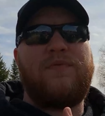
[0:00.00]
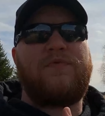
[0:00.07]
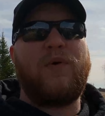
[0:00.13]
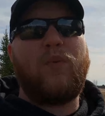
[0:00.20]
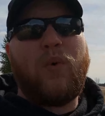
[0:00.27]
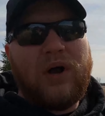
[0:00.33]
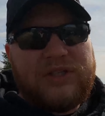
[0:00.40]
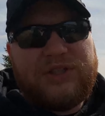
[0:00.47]

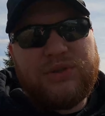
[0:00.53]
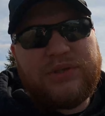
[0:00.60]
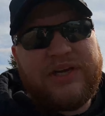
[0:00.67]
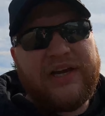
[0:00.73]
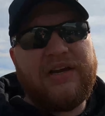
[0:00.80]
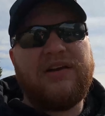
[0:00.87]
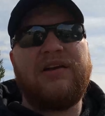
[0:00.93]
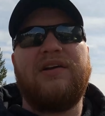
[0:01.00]
For what you
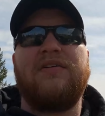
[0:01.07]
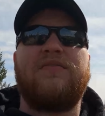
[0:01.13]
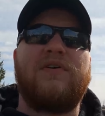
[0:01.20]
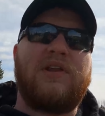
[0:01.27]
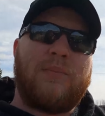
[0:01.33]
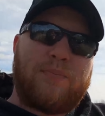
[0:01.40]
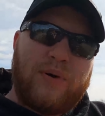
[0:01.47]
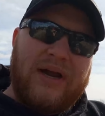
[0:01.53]
get, for
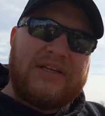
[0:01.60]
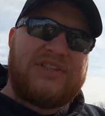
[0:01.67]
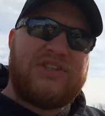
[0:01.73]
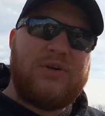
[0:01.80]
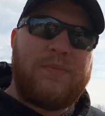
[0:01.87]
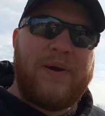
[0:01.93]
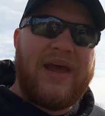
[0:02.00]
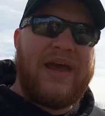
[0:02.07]
the price
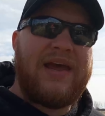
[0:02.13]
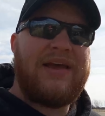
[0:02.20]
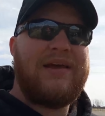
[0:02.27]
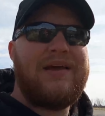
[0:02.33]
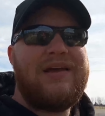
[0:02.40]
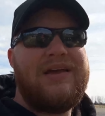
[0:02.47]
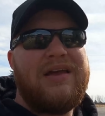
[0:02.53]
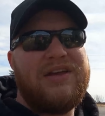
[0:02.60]
you pay,
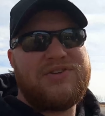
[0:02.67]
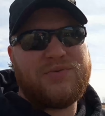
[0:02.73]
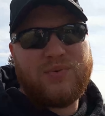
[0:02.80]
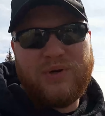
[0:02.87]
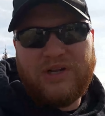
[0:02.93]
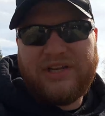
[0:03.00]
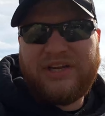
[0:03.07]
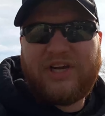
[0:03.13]
is
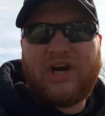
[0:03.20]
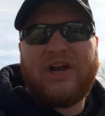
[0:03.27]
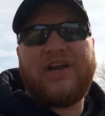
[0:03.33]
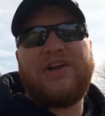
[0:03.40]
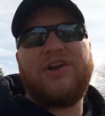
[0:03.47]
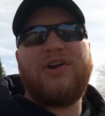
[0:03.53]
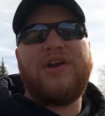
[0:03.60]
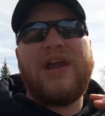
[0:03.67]
really good,
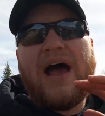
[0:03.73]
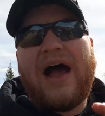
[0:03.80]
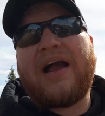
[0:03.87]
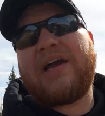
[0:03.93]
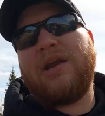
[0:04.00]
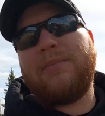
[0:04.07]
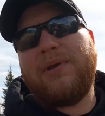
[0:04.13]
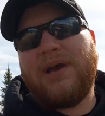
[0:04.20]
and you're not
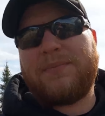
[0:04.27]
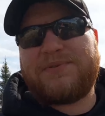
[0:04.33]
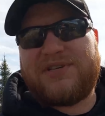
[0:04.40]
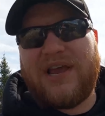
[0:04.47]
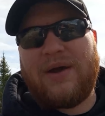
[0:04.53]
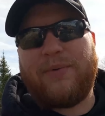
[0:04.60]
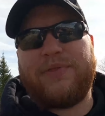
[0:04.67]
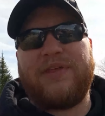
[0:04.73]
going to be
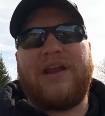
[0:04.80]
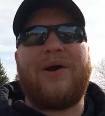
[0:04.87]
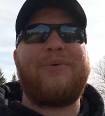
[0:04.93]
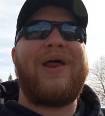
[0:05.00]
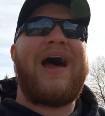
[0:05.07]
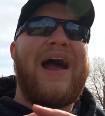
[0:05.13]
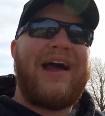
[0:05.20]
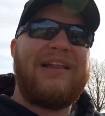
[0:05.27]
upset with it. I
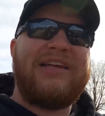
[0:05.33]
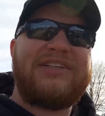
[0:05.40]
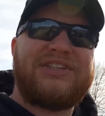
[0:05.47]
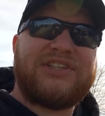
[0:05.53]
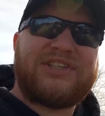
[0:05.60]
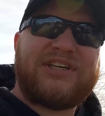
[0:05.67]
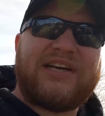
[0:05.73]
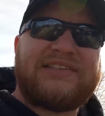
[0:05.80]
would highly
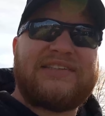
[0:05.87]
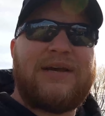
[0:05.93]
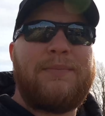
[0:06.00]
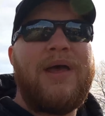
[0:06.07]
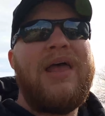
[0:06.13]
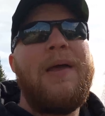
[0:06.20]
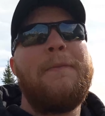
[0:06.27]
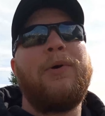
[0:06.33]
suggest them.
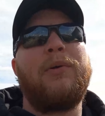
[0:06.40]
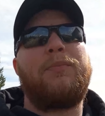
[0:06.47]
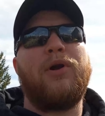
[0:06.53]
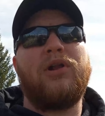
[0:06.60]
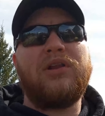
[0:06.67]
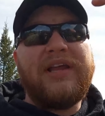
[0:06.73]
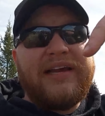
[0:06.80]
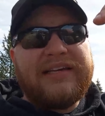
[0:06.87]
I'm going to
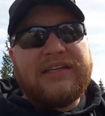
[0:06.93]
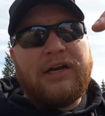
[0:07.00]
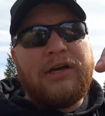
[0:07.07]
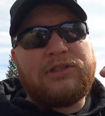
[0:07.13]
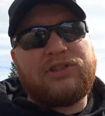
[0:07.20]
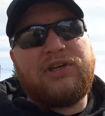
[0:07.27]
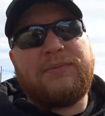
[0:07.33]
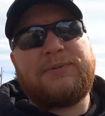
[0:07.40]
put a link in the
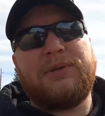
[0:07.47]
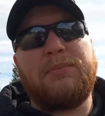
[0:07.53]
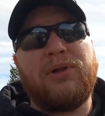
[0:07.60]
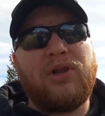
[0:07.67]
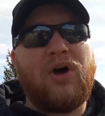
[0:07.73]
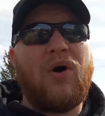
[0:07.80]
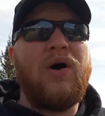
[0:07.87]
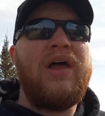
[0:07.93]
description
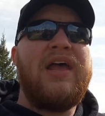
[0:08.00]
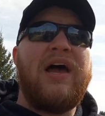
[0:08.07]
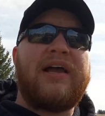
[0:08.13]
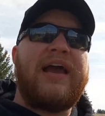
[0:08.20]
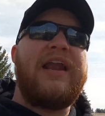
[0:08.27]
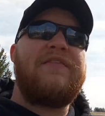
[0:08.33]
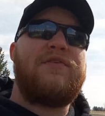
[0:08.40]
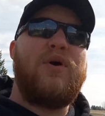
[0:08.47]
below.
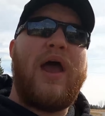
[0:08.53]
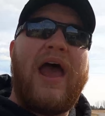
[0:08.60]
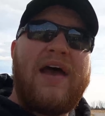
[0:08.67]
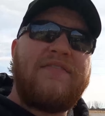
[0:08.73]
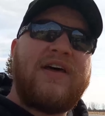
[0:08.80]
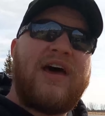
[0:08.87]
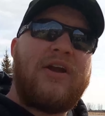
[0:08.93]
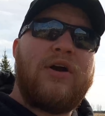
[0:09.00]
Again, if you
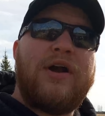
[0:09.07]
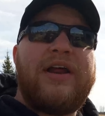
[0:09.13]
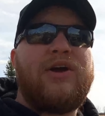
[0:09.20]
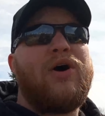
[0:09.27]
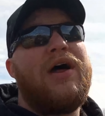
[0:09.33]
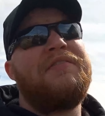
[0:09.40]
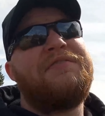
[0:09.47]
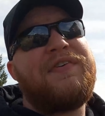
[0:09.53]
have not already, go
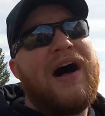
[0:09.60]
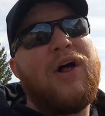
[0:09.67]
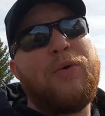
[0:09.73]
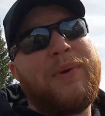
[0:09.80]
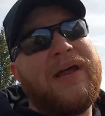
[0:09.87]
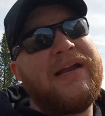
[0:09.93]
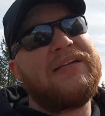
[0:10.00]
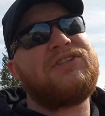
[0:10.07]
ahead and follow
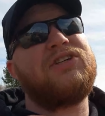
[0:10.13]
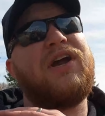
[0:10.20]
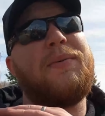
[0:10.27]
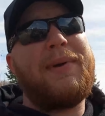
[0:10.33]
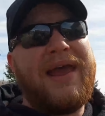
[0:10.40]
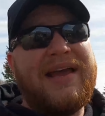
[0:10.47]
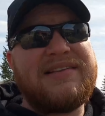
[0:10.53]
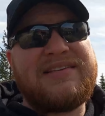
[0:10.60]
me on Instagram
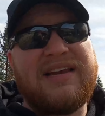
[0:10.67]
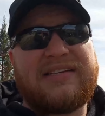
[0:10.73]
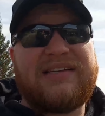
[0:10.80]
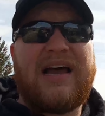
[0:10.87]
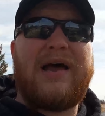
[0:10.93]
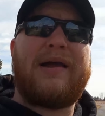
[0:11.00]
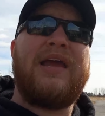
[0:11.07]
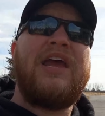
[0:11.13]
and
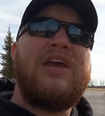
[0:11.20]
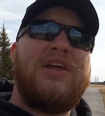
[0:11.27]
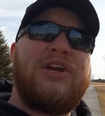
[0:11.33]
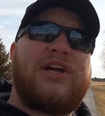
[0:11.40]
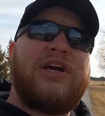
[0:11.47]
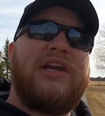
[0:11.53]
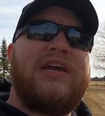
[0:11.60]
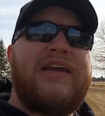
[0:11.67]
TikTok.
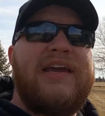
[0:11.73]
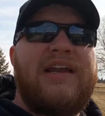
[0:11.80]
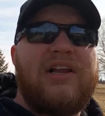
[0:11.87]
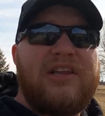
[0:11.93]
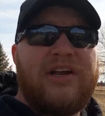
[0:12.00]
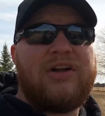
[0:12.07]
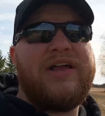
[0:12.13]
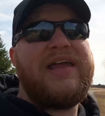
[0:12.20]
You're going to get a
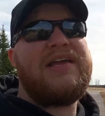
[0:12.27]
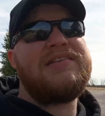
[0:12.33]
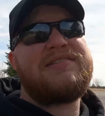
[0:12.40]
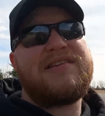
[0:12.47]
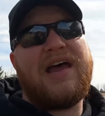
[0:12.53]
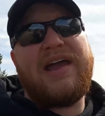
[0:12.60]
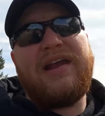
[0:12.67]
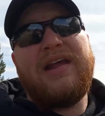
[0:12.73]
little
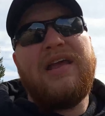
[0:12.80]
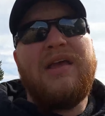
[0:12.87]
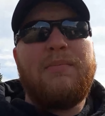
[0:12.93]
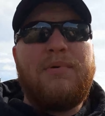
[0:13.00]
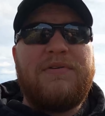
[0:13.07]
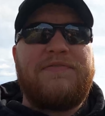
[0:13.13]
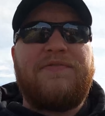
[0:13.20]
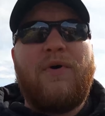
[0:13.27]
insight
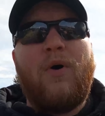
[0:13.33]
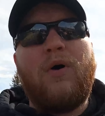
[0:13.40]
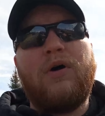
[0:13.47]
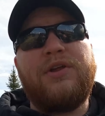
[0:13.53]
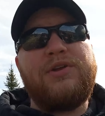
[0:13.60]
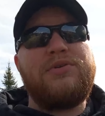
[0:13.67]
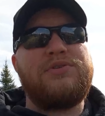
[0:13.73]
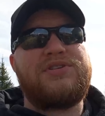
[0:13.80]
before
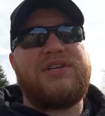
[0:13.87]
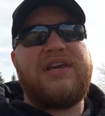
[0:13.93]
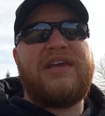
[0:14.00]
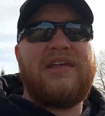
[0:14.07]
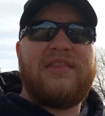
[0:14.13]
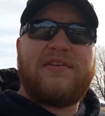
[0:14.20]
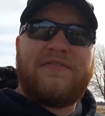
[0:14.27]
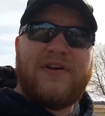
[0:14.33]
you
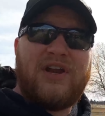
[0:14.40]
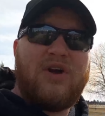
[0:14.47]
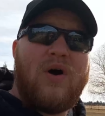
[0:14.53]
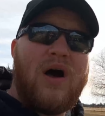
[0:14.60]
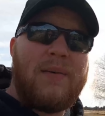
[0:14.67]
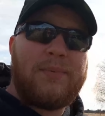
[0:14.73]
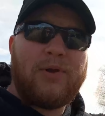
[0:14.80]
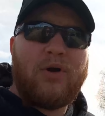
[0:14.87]
see the video
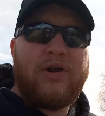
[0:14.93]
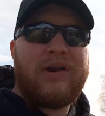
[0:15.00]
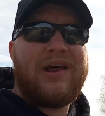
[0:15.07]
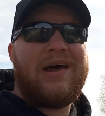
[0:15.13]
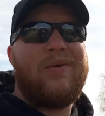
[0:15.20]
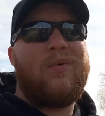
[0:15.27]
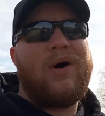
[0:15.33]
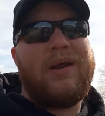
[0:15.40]
uploaded
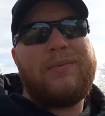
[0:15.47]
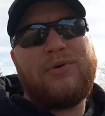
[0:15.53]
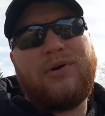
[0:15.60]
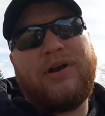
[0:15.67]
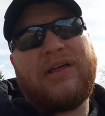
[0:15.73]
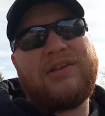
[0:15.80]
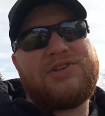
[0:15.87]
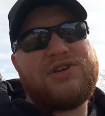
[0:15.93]
on what I'm
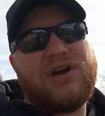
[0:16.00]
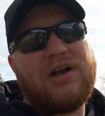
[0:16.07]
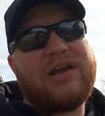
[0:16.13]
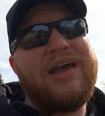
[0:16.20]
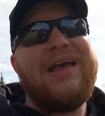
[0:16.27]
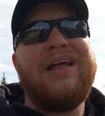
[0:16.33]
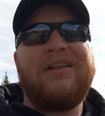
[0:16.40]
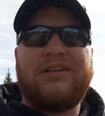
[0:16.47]
doing on the truck.
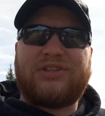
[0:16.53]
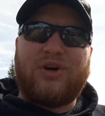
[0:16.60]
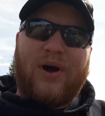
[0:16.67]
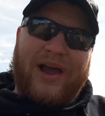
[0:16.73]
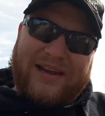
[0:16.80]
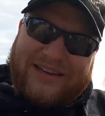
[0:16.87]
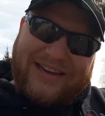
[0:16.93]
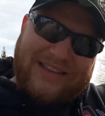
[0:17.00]
Let's go
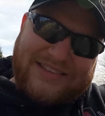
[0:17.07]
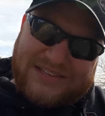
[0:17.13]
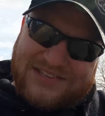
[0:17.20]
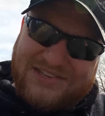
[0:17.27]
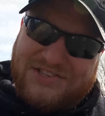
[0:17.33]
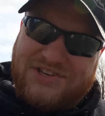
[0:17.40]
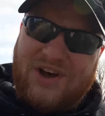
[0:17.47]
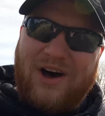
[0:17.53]
ahead and get this
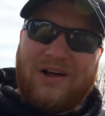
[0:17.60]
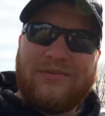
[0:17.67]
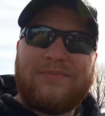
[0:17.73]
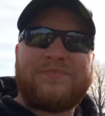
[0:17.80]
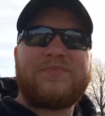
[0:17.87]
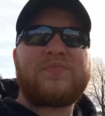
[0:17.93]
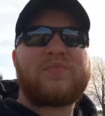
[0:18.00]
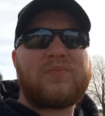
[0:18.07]
installed
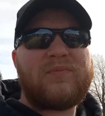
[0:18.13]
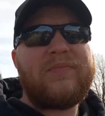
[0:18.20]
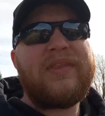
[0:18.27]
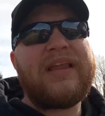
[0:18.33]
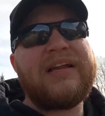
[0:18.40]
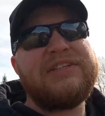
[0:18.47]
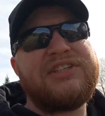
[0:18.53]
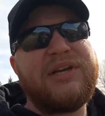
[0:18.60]

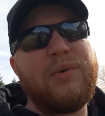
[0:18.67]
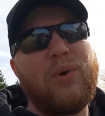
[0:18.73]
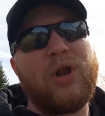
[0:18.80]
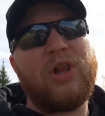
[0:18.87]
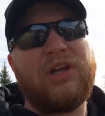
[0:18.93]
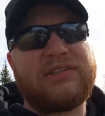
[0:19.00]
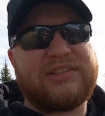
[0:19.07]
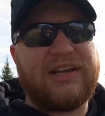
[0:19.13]
and see what it
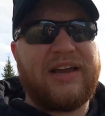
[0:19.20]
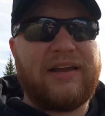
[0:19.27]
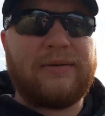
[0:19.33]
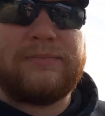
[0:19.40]
looks like.